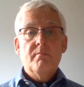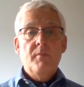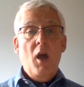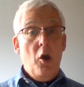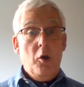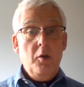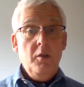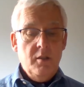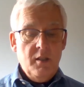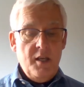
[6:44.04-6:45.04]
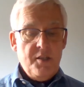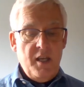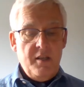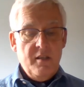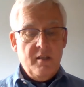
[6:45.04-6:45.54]
"Oh," I
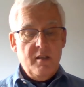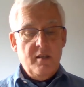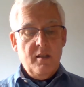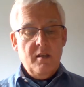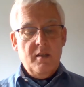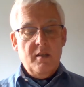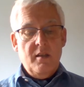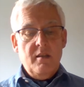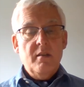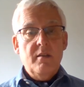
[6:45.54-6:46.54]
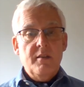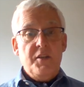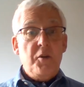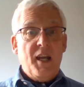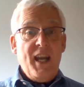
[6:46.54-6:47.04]
said. "Did
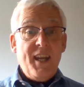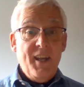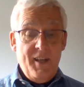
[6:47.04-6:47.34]
you click?"